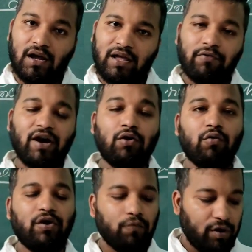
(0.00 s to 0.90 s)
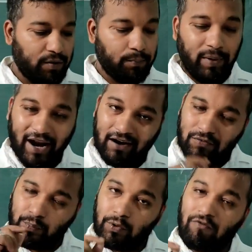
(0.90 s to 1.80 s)
You can do it what? Plants
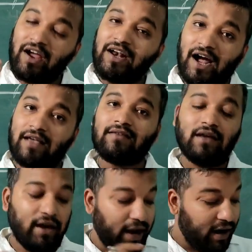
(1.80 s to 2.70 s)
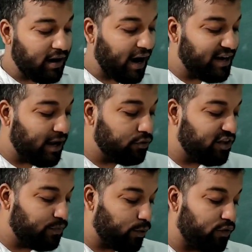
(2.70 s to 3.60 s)
provide us, and write down
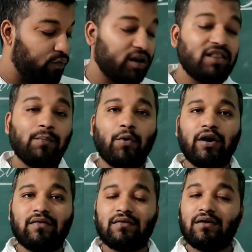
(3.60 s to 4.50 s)
these points. What are the points?